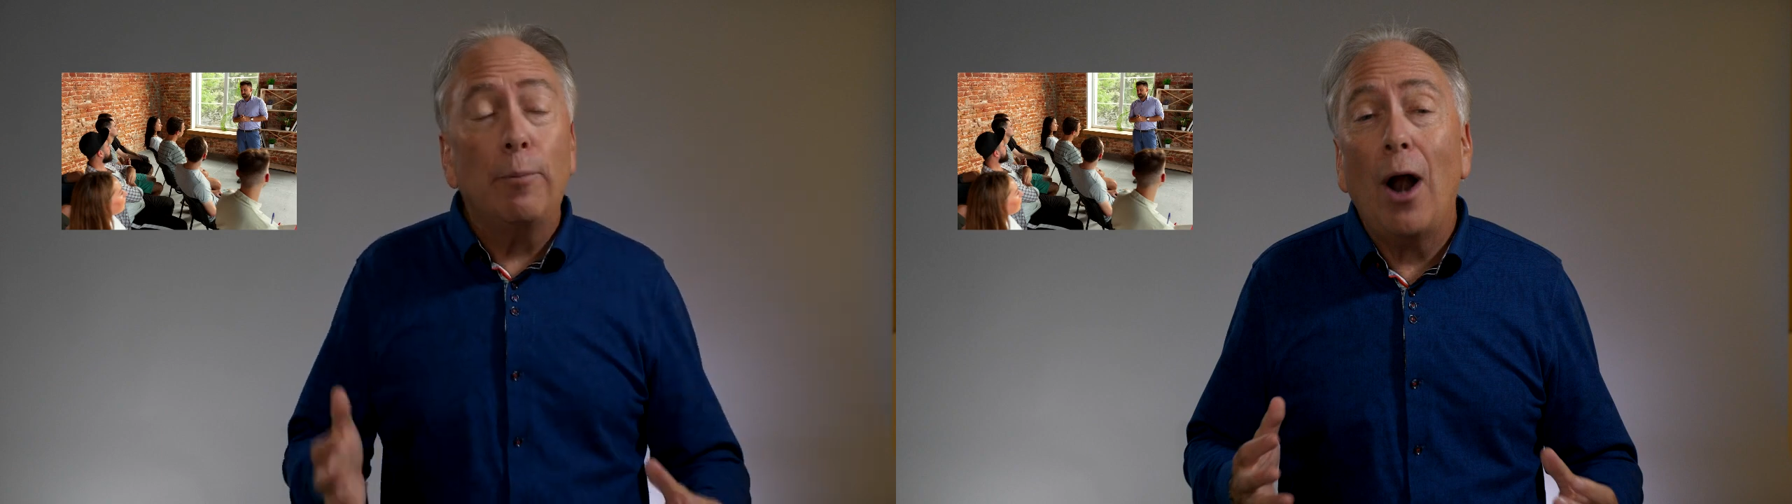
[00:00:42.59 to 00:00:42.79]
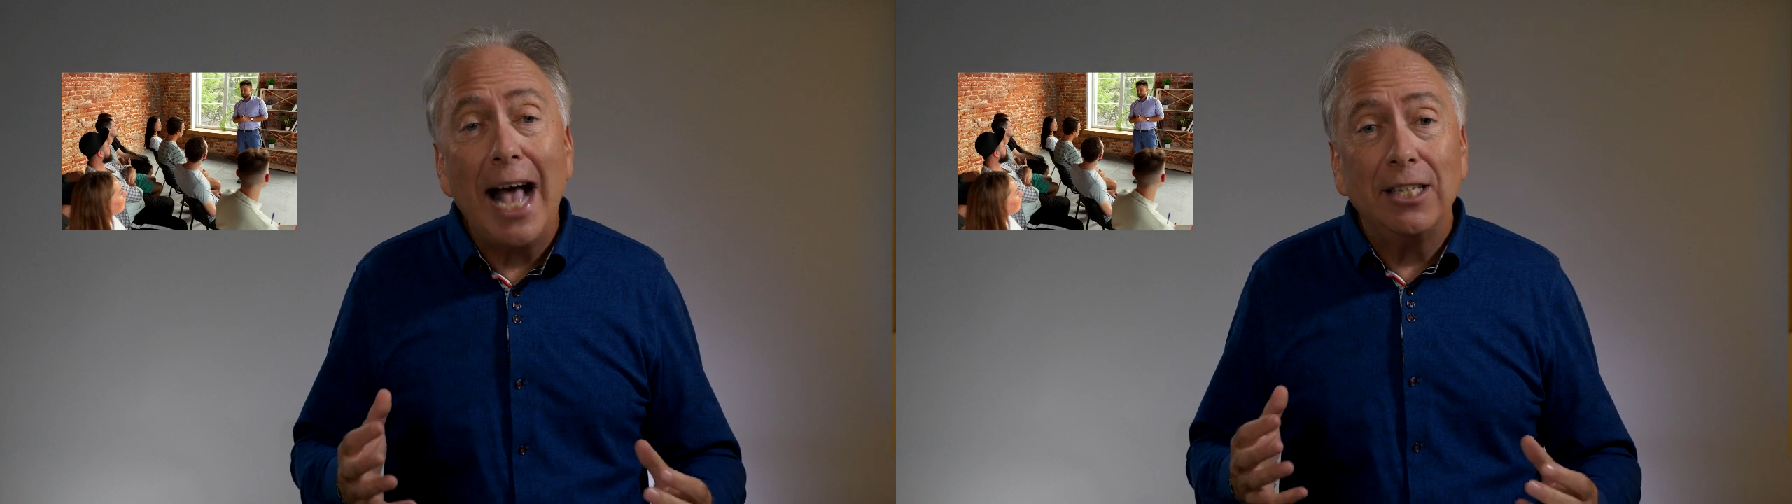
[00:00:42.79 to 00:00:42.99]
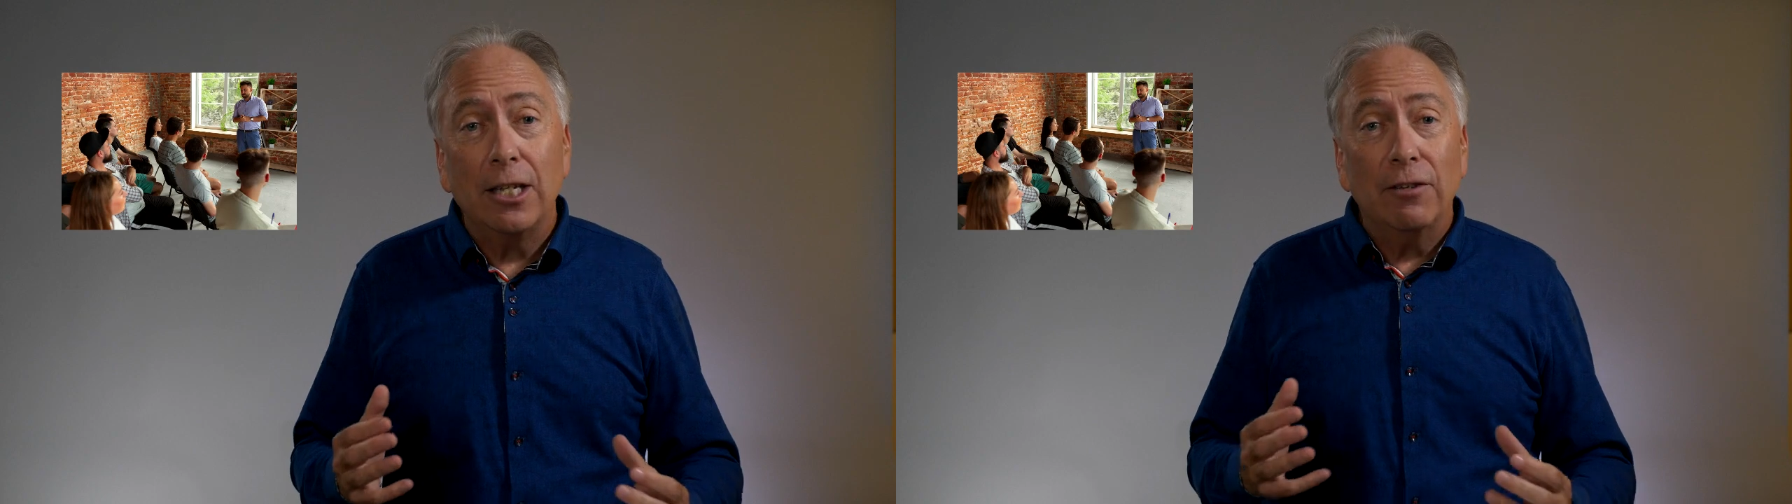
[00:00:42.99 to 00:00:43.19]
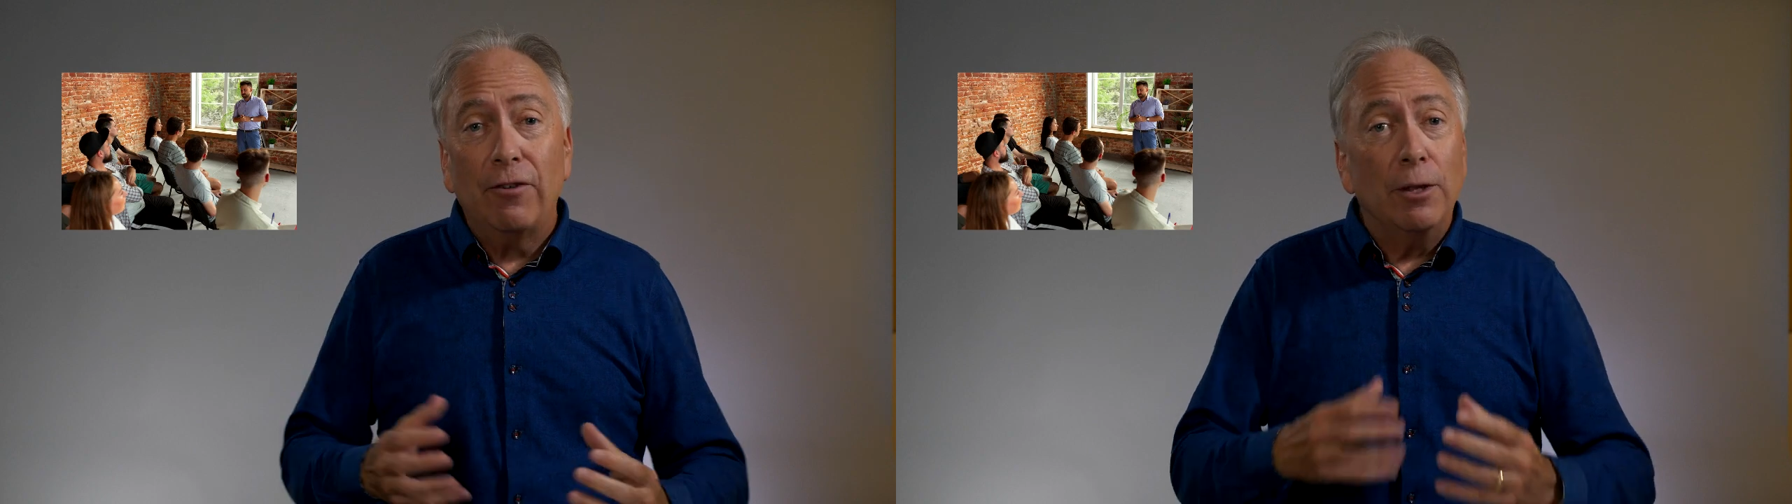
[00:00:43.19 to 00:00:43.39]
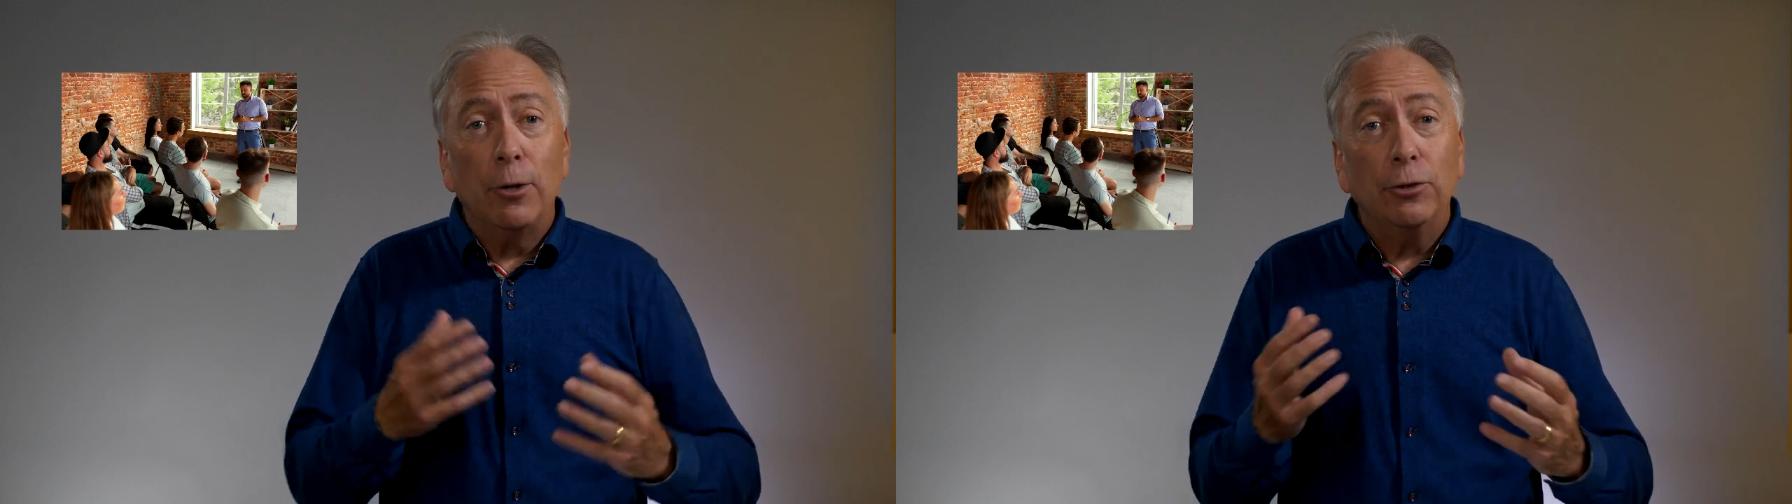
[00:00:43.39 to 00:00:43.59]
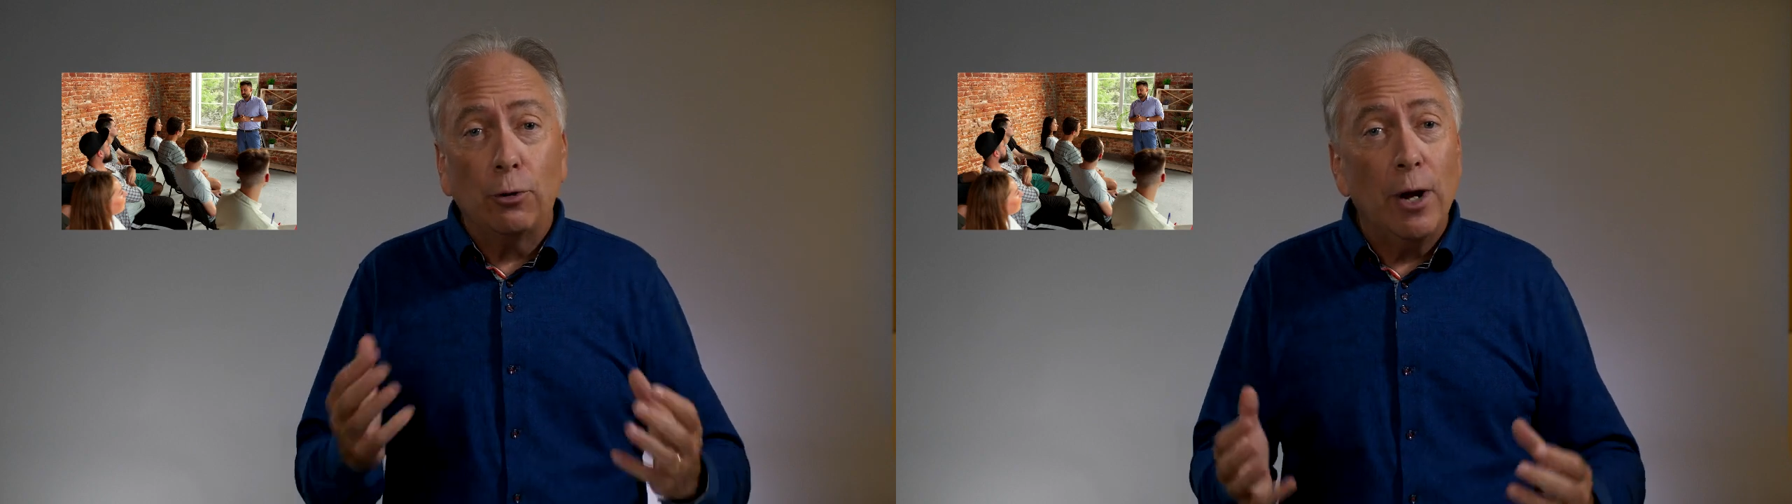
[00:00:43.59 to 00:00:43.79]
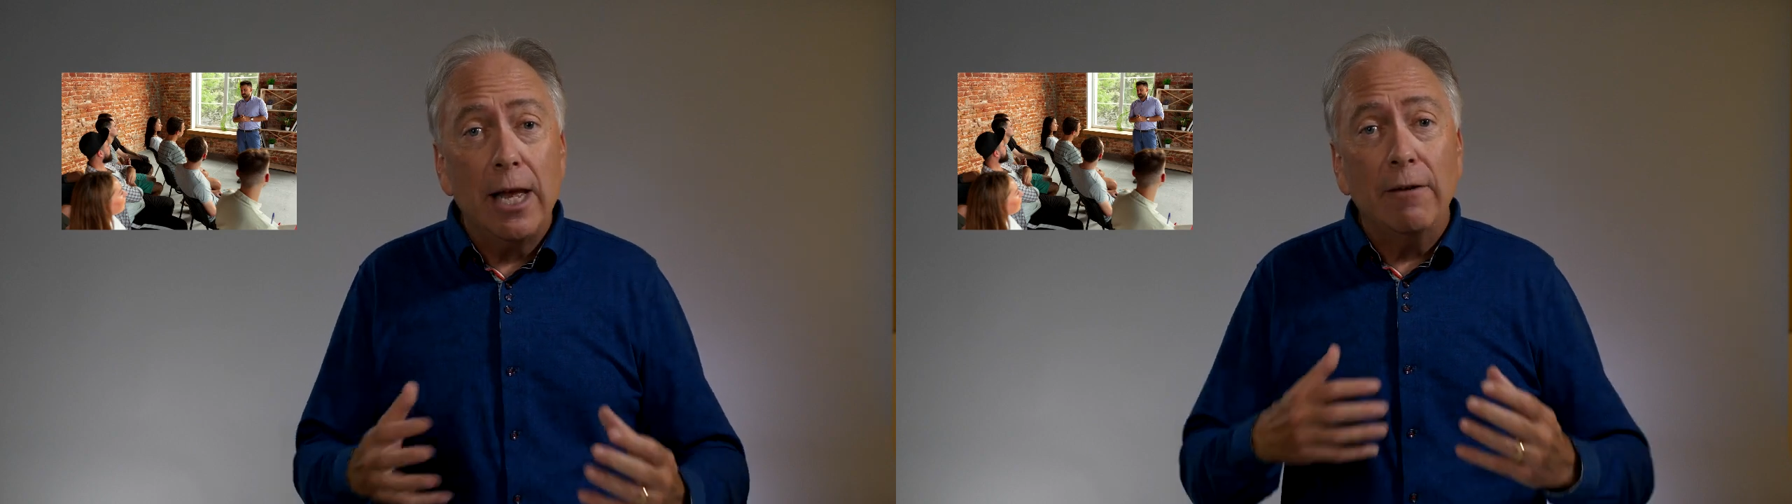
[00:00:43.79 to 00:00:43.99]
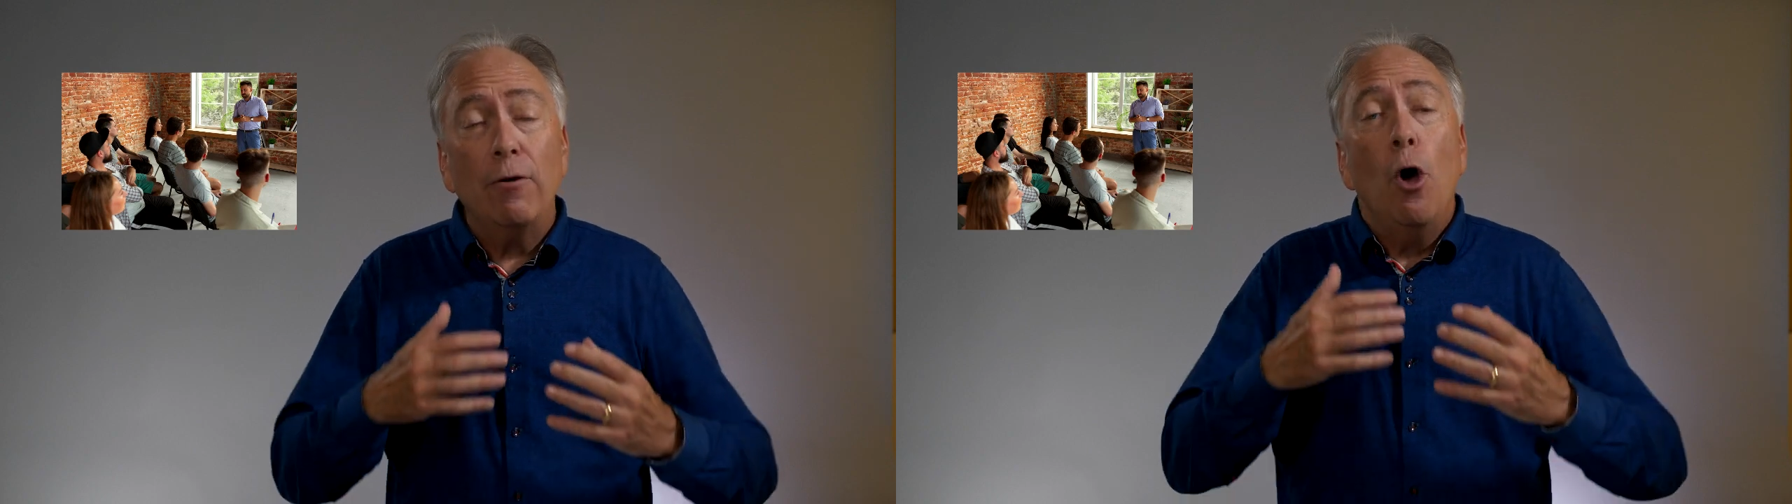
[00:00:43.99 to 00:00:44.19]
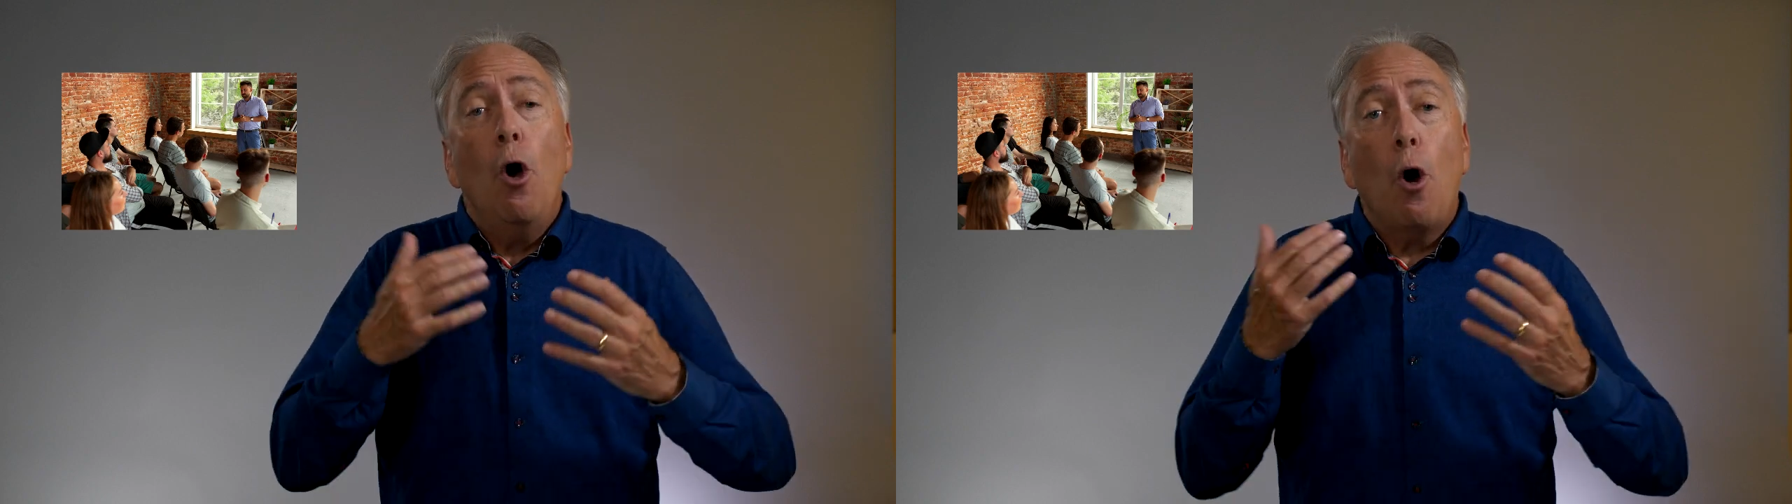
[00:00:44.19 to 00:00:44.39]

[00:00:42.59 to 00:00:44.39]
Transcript: prizes for the most creative